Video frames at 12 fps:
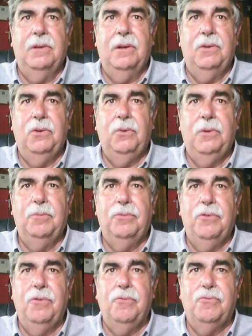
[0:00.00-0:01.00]
new and
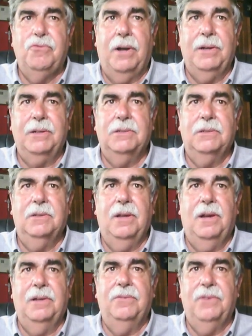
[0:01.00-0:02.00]
improved products
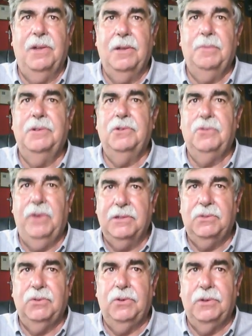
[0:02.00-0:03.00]
are developed and
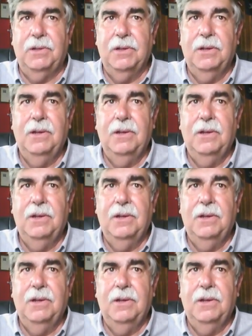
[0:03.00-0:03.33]
transferred.